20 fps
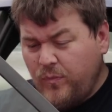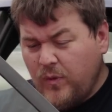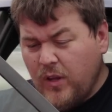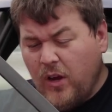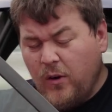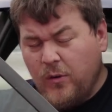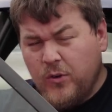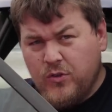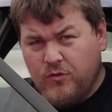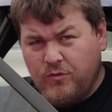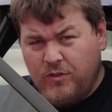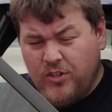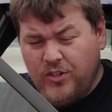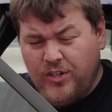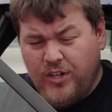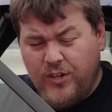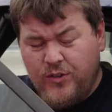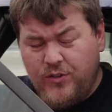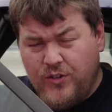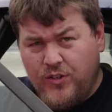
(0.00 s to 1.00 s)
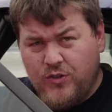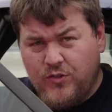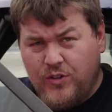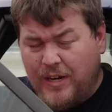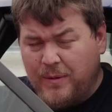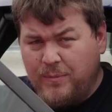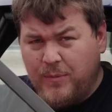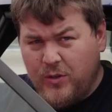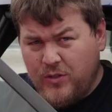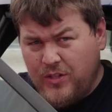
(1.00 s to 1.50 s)
I was originally using
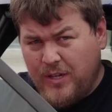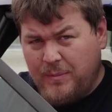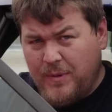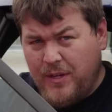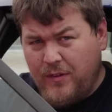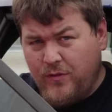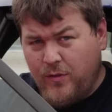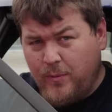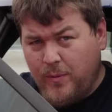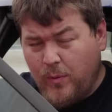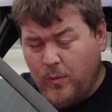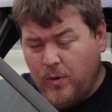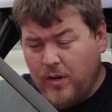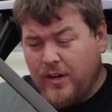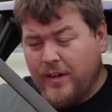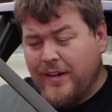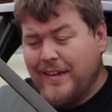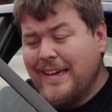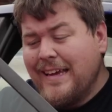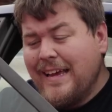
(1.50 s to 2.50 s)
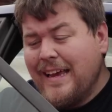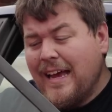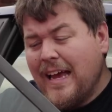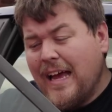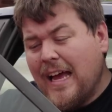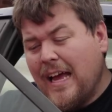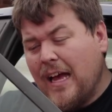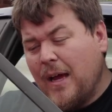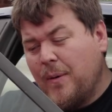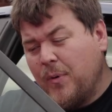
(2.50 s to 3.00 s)
Stratton Motor Company for my work,
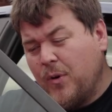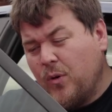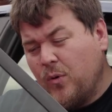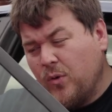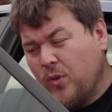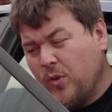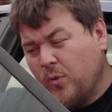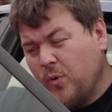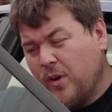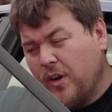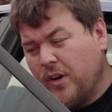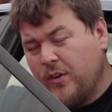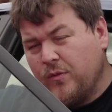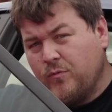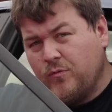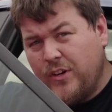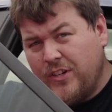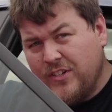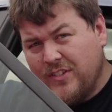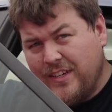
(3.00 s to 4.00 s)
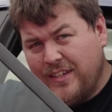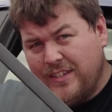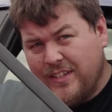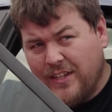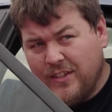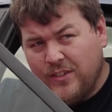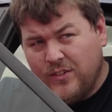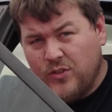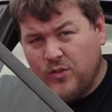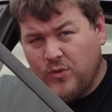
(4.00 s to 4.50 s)
but all the work recently
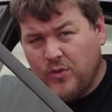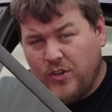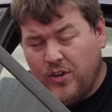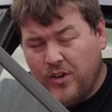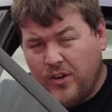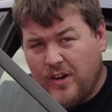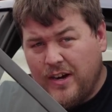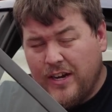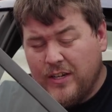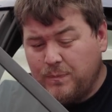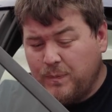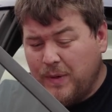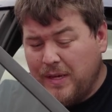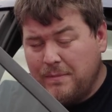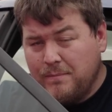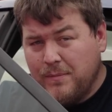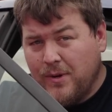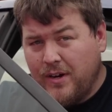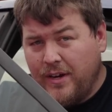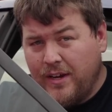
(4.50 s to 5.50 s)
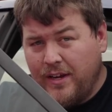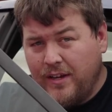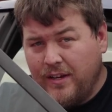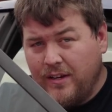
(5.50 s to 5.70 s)
done to the car has been by